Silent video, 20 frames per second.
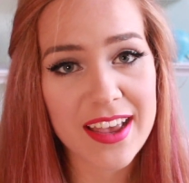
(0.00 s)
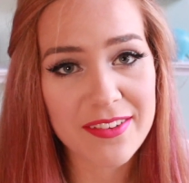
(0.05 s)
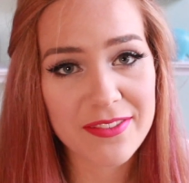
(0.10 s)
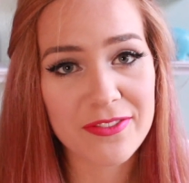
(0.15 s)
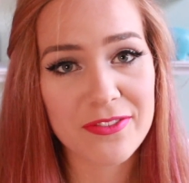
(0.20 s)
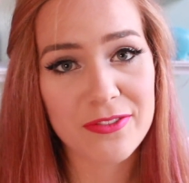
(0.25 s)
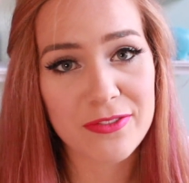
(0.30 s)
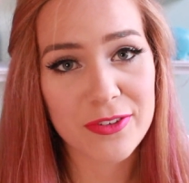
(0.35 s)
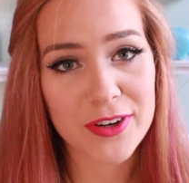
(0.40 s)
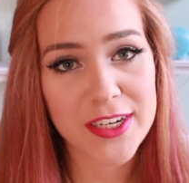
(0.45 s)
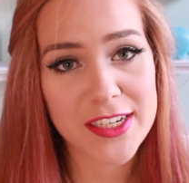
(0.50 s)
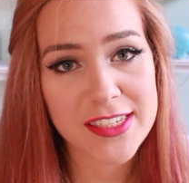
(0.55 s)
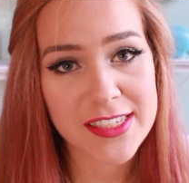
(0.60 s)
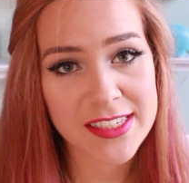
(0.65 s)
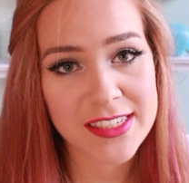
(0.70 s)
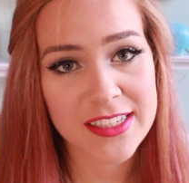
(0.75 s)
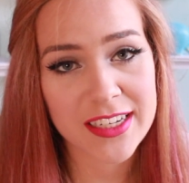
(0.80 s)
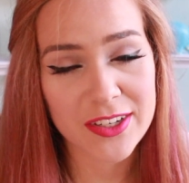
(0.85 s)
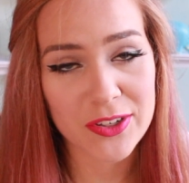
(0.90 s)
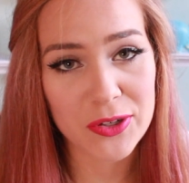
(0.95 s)
every
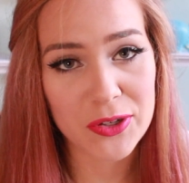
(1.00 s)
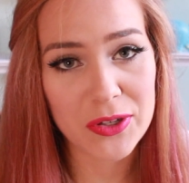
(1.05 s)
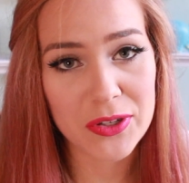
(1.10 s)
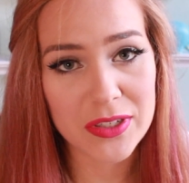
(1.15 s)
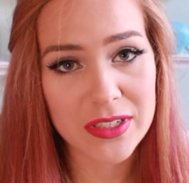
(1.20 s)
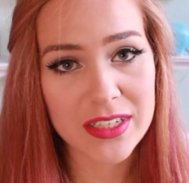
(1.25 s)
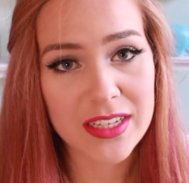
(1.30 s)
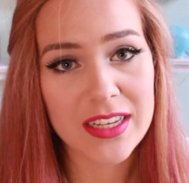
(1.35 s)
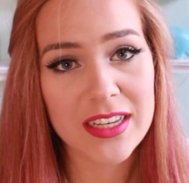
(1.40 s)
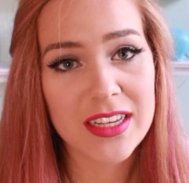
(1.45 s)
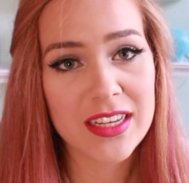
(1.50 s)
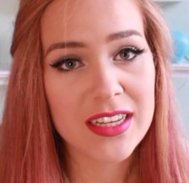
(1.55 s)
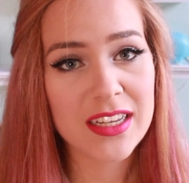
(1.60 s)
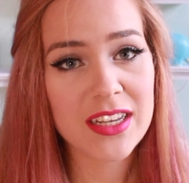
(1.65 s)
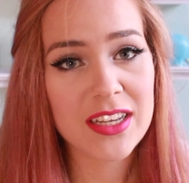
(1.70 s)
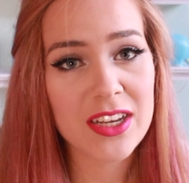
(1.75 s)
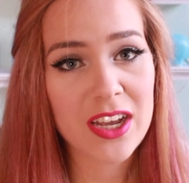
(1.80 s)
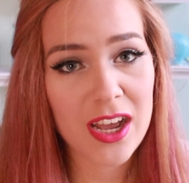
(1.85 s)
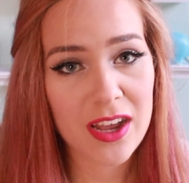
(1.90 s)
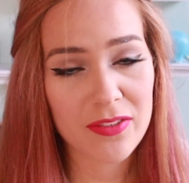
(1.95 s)
single
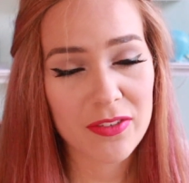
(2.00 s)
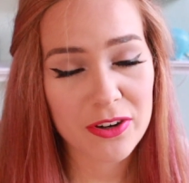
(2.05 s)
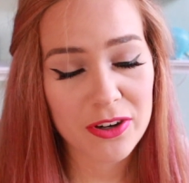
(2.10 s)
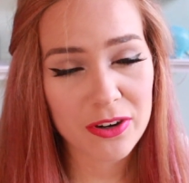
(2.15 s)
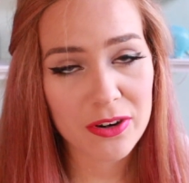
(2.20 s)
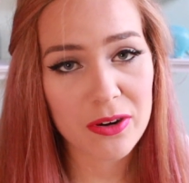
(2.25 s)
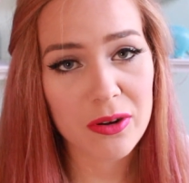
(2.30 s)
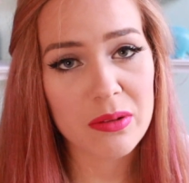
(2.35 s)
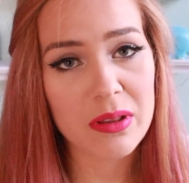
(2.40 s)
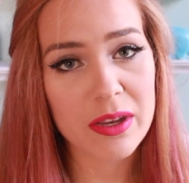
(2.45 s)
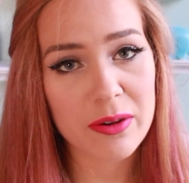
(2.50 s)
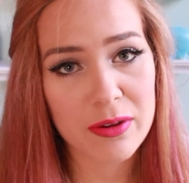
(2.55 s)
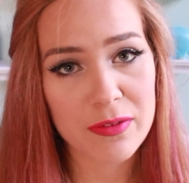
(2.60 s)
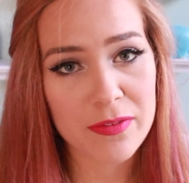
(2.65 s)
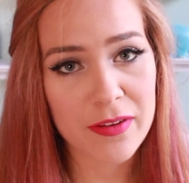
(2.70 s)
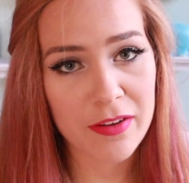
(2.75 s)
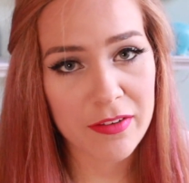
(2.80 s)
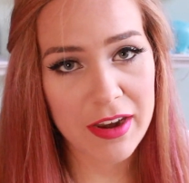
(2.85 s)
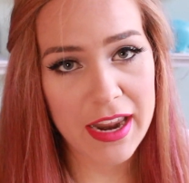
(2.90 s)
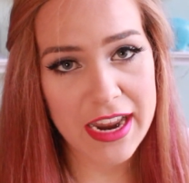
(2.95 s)
Covergirl
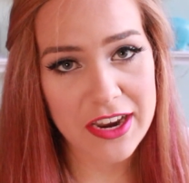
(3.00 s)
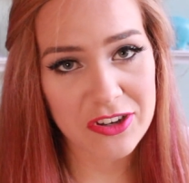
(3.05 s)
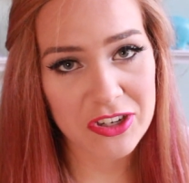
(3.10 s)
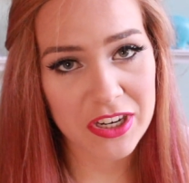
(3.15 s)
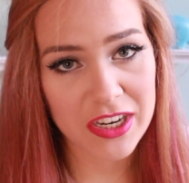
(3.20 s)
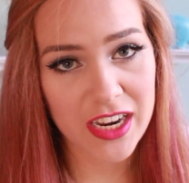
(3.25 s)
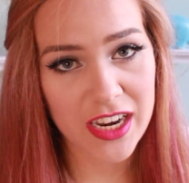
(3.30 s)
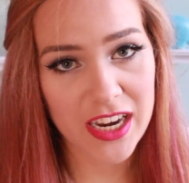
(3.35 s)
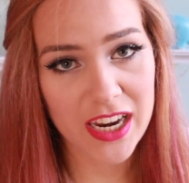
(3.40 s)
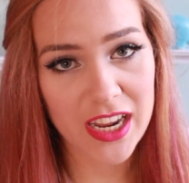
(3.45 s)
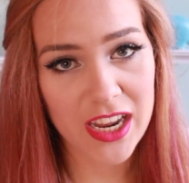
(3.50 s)
liquid foundation,